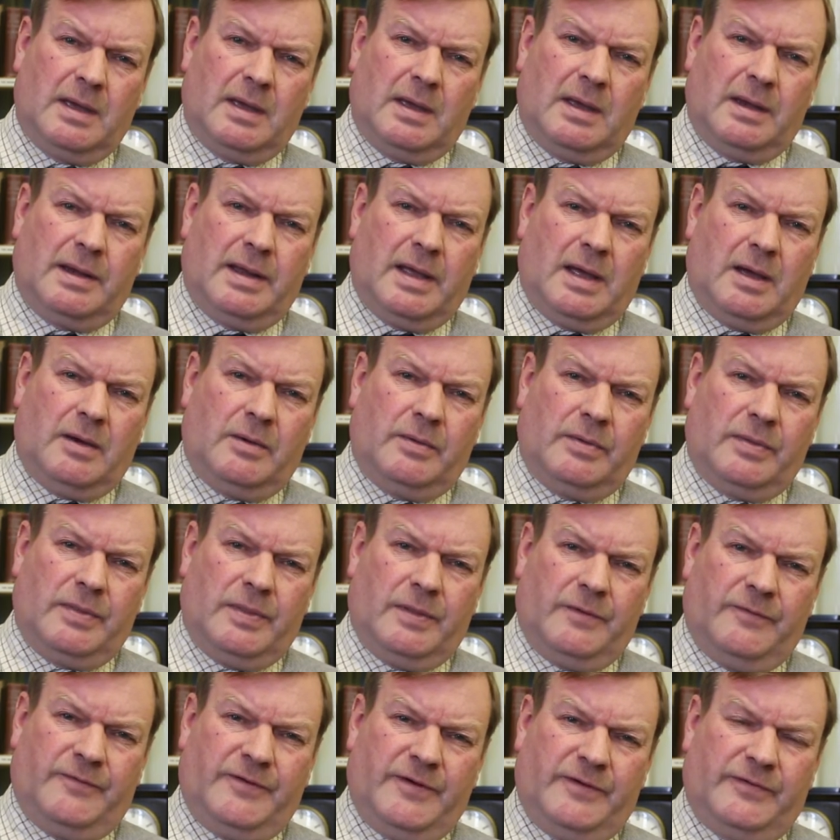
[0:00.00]
Now,
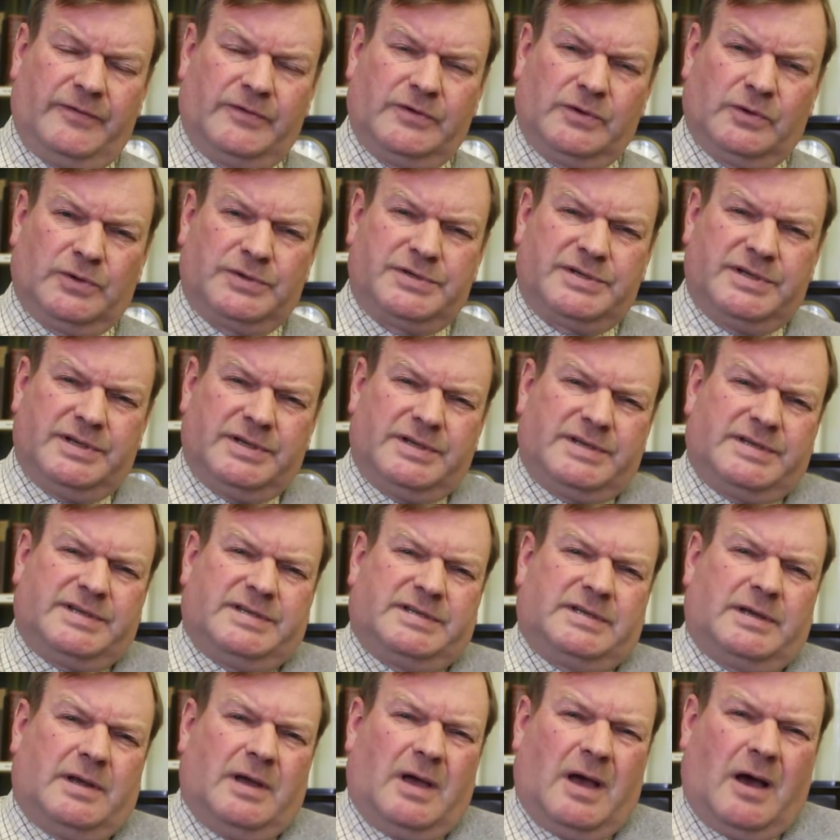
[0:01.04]
the 5th
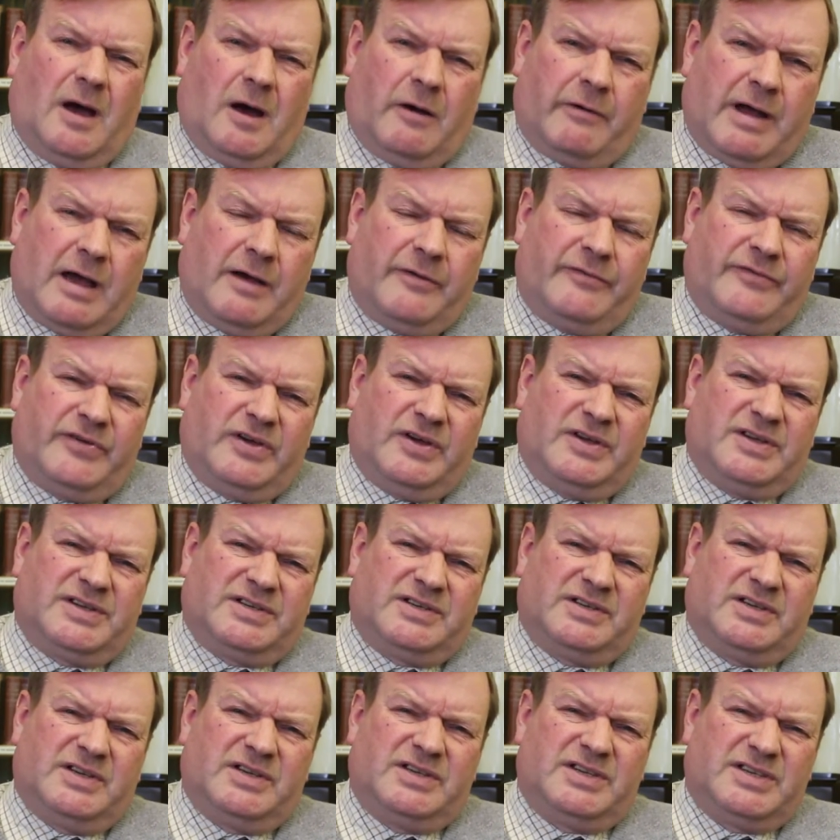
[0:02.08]
Dorsets are our
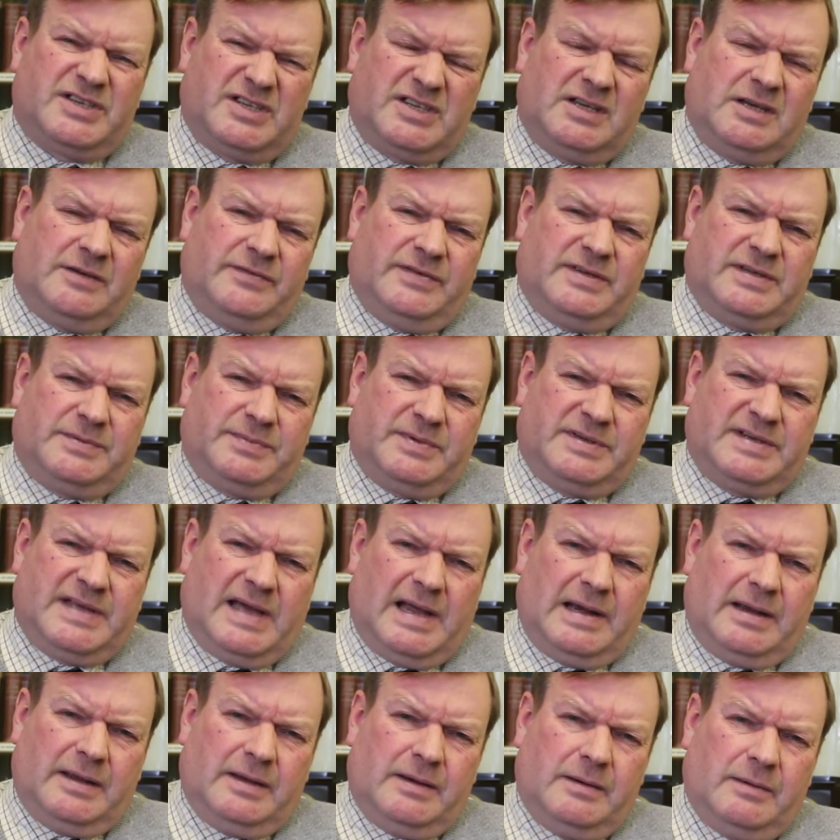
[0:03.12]
first service
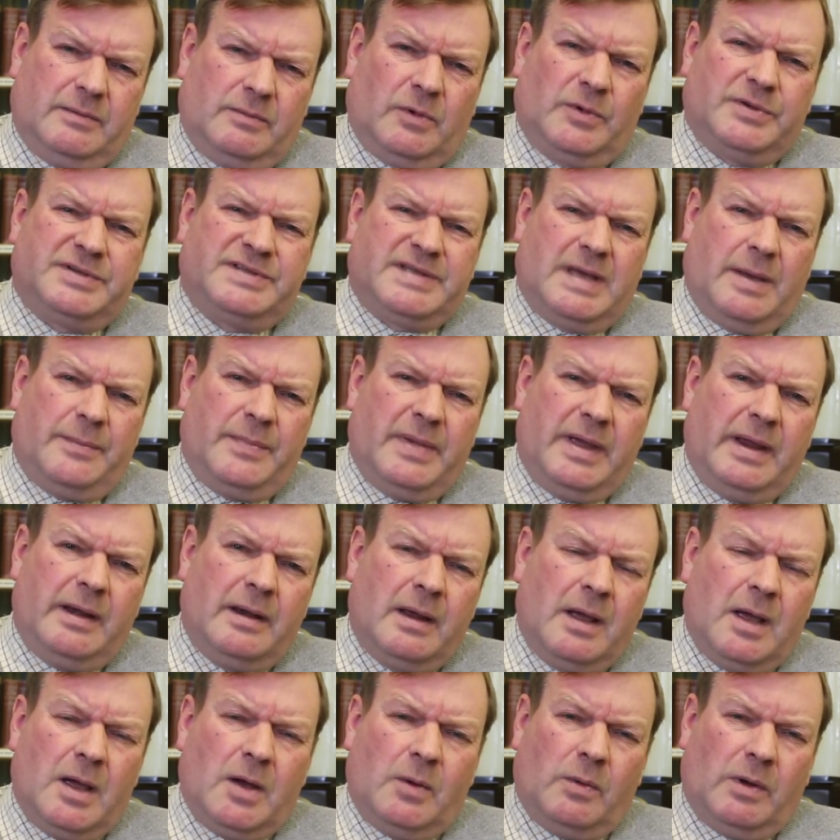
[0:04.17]
battalion. What does that mean?
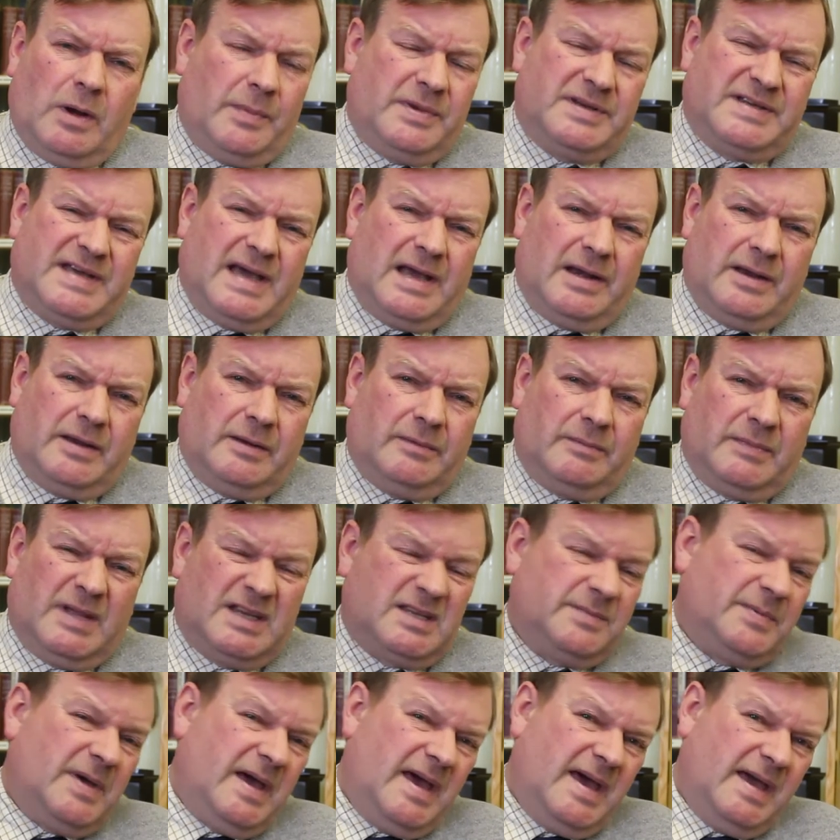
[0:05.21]
Well, a battalion,
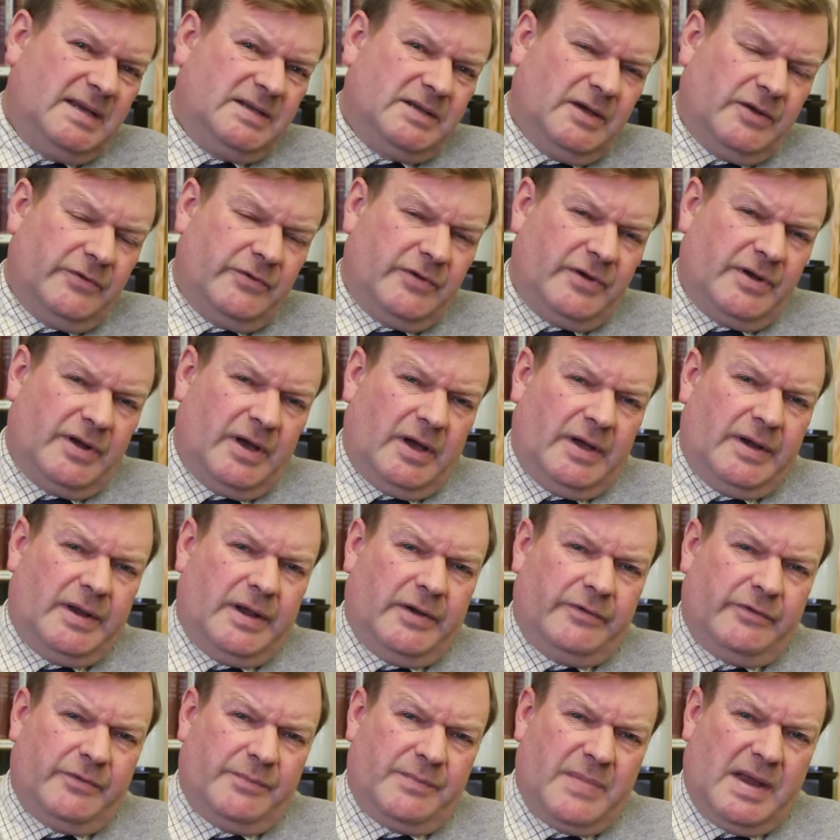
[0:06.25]
that's about 800,
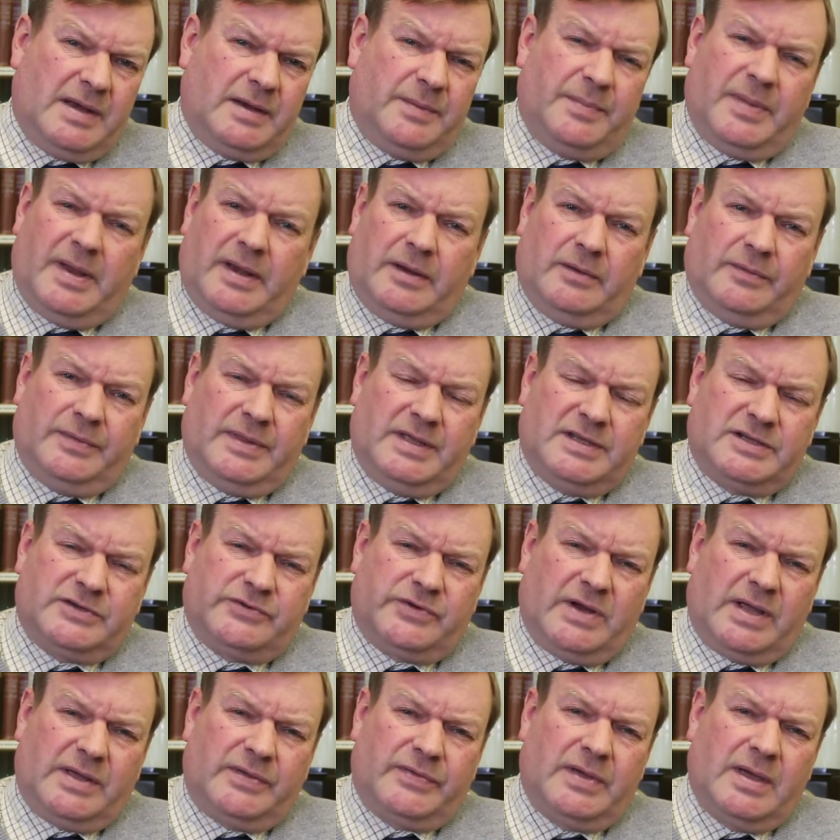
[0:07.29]
900 men, depending on their
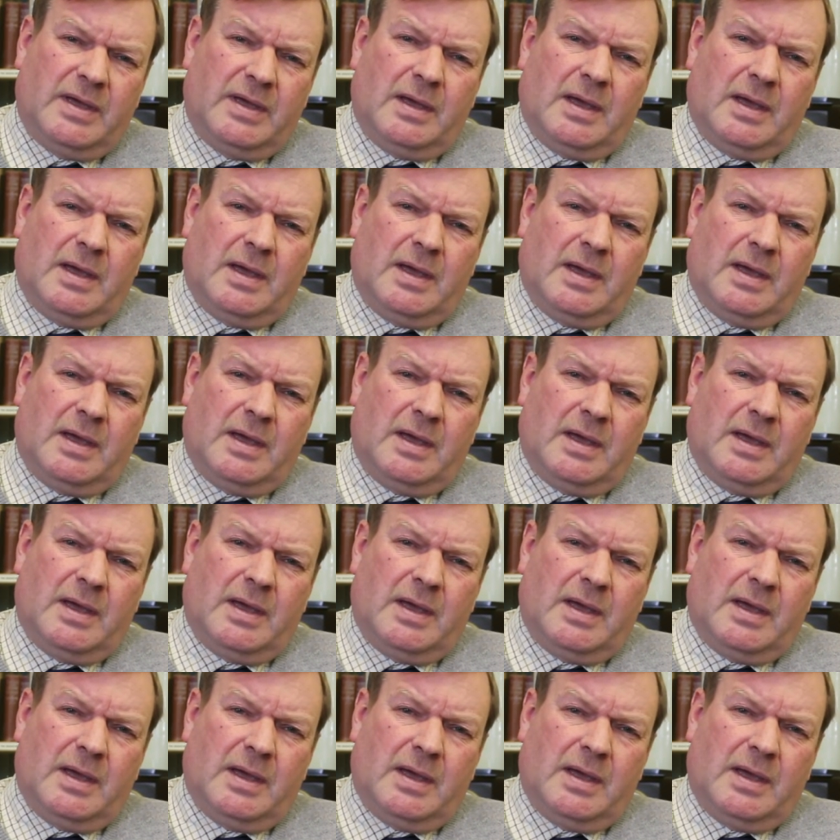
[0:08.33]
strength.